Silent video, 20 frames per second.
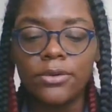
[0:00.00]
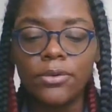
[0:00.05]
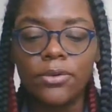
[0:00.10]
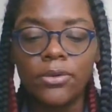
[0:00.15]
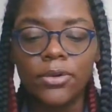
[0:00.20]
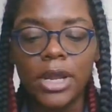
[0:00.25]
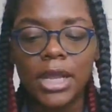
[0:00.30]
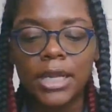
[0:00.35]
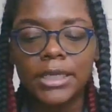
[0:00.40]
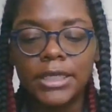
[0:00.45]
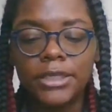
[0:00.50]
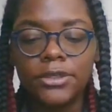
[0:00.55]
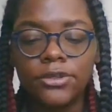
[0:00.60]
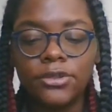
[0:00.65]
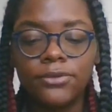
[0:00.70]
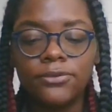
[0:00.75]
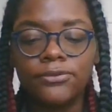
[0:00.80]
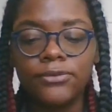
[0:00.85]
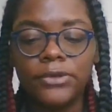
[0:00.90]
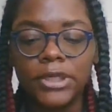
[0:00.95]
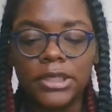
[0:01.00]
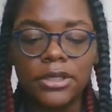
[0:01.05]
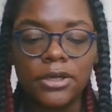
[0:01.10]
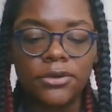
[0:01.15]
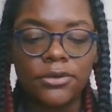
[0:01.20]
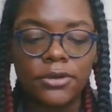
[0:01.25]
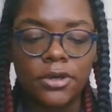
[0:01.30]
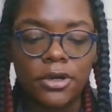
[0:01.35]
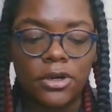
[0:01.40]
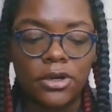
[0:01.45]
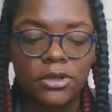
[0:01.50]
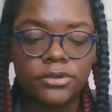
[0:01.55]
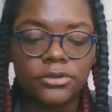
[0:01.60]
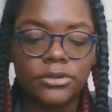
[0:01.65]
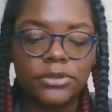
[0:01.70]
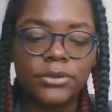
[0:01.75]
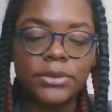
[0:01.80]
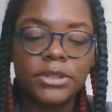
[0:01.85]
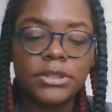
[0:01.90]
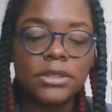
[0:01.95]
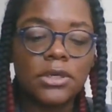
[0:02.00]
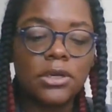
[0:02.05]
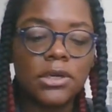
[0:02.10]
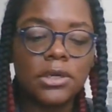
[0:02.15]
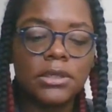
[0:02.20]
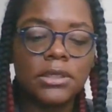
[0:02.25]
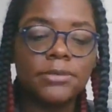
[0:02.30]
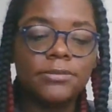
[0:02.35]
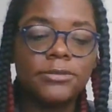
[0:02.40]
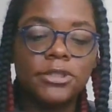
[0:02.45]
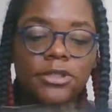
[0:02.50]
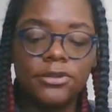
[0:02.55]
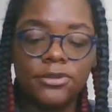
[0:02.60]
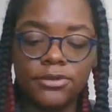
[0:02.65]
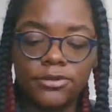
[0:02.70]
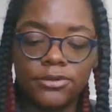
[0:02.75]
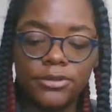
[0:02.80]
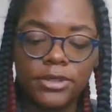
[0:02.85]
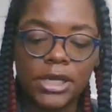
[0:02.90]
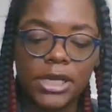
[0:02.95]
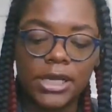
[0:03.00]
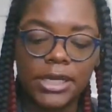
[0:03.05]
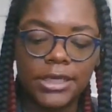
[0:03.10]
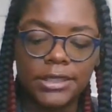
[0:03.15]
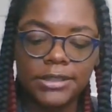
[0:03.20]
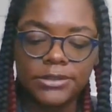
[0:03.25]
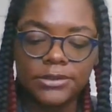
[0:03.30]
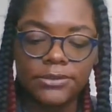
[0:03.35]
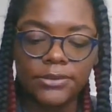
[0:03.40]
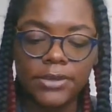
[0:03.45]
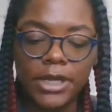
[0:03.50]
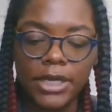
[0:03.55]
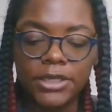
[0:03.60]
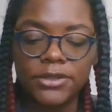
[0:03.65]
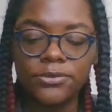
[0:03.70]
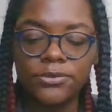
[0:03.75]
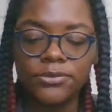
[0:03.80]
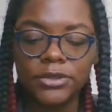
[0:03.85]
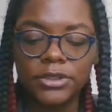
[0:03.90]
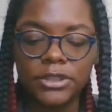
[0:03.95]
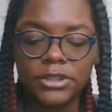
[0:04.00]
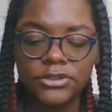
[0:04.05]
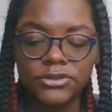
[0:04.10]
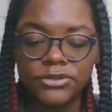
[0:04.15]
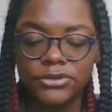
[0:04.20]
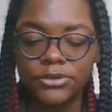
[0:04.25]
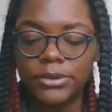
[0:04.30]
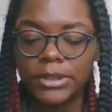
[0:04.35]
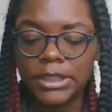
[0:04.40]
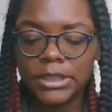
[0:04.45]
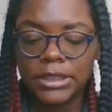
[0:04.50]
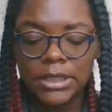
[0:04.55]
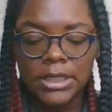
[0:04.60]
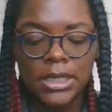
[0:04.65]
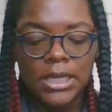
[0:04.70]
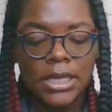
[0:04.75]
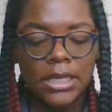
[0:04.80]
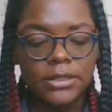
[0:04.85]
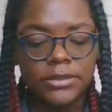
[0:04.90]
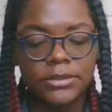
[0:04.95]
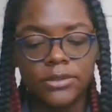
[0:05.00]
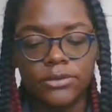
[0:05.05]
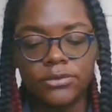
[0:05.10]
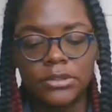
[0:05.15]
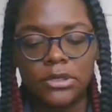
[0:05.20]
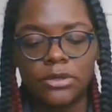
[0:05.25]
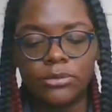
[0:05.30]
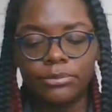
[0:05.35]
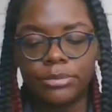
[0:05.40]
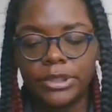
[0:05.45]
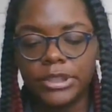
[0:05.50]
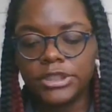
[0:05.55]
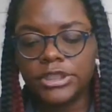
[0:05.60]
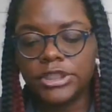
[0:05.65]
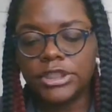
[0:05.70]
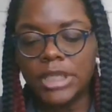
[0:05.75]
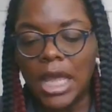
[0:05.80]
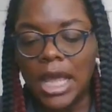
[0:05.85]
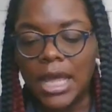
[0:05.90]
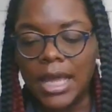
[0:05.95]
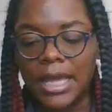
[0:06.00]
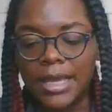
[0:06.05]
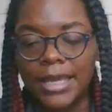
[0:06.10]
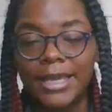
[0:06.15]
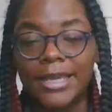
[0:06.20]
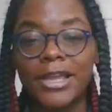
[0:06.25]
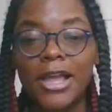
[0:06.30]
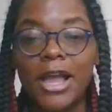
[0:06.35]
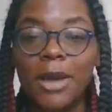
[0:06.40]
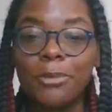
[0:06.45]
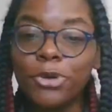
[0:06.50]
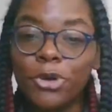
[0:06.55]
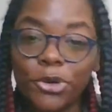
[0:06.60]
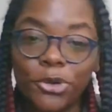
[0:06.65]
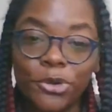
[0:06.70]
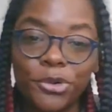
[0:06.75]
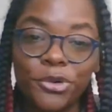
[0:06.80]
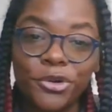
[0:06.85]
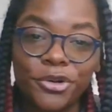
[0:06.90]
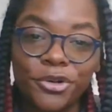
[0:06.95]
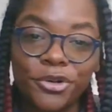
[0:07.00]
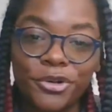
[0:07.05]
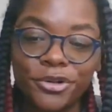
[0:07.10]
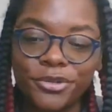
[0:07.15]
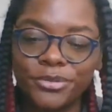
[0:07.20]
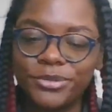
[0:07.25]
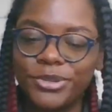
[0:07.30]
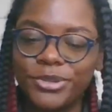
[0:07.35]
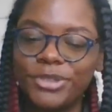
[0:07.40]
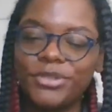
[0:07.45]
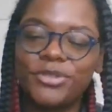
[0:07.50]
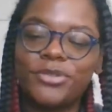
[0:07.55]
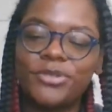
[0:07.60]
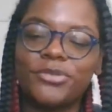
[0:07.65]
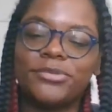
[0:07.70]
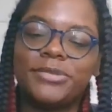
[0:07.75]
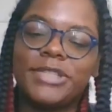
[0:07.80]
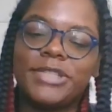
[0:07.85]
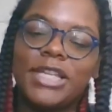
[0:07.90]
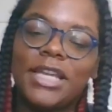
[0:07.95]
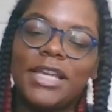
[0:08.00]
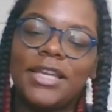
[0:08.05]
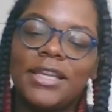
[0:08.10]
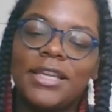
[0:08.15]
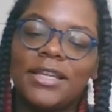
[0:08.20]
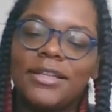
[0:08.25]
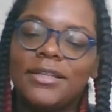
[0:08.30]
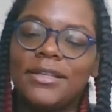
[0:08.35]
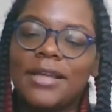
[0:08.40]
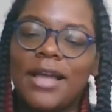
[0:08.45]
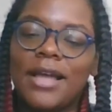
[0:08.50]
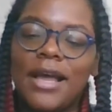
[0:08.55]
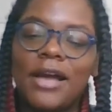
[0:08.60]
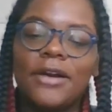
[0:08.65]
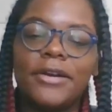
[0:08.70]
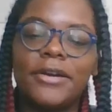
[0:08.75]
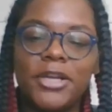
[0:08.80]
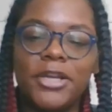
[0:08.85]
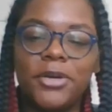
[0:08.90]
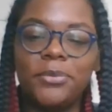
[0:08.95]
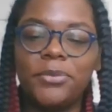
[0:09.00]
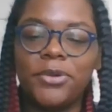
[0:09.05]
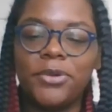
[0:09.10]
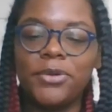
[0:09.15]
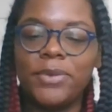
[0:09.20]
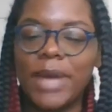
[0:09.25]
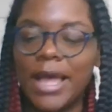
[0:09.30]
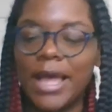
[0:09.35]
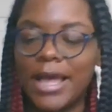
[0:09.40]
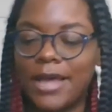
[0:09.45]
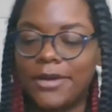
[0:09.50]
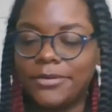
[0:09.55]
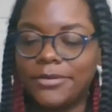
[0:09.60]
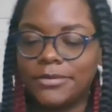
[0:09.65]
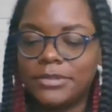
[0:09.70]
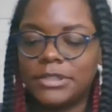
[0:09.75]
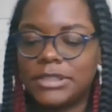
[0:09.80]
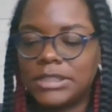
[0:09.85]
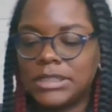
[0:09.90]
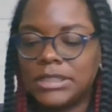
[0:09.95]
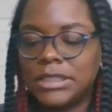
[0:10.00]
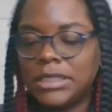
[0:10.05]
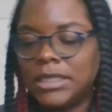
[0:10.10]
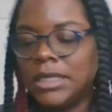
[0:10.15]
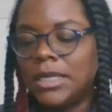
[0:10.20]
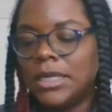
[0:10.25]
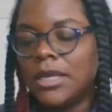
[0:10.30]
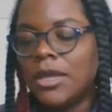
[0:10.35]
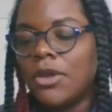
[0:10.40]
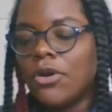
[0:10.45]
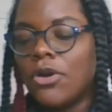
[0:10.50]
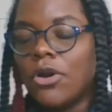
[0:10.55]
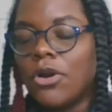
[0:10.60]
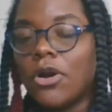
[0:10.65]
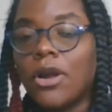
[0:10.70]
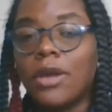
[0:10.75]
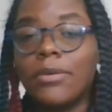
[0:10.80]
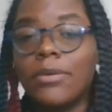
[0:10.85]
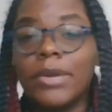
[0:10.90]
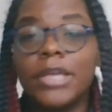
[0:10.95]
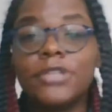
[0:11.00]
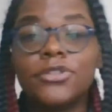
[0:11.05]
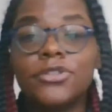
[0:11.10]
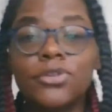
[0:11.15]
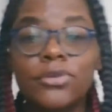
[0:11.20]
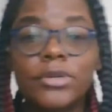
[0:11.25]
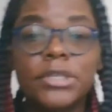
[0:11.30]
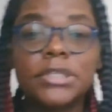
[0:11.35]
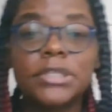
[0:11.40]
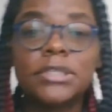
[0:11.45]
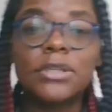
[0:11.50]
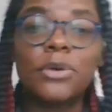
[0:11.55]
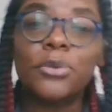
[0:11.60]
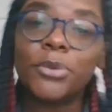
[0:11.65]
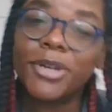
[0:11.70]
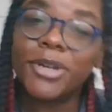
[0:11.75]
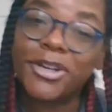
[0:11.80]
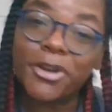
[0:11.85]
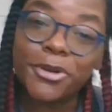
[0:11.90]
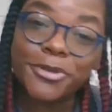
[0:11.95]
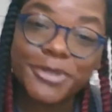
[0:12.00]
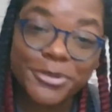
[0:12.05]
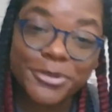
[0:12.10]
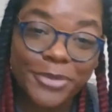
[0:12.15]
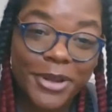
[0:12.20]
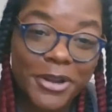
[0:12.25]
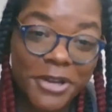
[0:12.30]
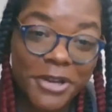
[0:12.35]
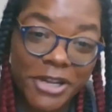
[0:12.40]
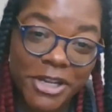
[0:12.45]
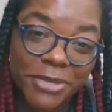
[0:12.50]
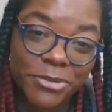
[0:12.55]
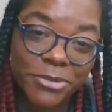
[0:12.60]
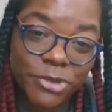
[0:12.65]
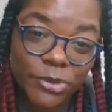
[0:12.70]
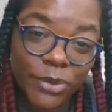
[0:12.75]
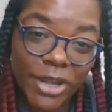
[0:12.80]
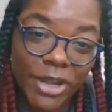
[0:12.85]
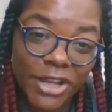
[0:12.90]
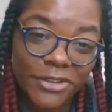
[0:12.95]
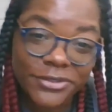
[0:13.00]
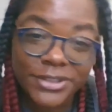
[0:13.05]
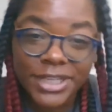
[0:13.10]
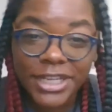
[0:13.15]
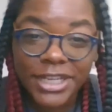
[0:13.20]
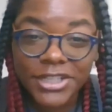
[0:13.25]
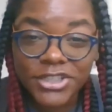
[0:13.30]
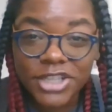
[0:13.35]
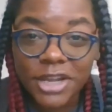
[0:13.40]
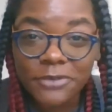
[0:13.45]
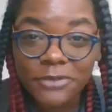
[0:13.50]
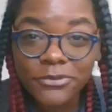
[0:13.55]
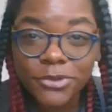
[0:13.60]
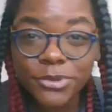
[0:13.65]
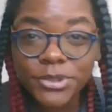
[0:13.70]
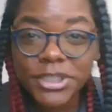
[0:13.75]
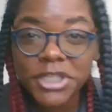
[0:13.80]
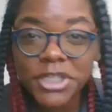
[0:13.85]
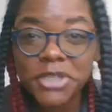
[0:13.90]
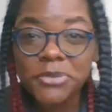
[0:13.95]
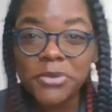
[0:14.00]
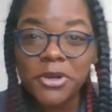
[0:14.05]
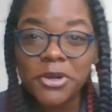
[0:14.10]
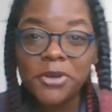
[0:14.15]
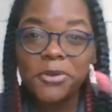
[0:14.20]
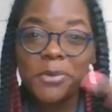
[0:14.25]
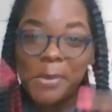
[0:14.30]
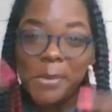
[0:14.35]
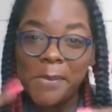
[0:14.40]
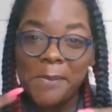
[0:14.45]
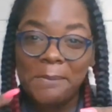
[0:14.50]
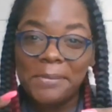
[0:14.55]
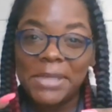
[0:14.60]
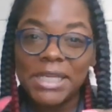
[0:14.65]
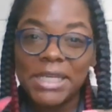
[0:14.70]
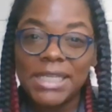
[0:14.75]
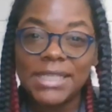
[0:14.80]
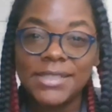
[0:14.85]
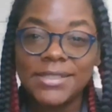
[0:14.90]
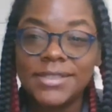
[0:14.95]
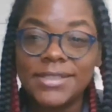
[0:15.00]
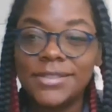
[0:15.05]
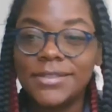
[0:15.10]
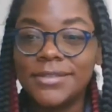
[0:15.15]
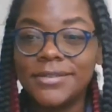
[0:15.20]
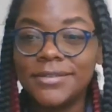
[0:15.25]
Or I can do video calls. So it's all up to you guys on how you want to do it. So don't be shy. I'm cool, you know what I'm saying? I'll help you out. Alright, Taurus, so what goes around comes around. Deja Vu Tarot. Peace.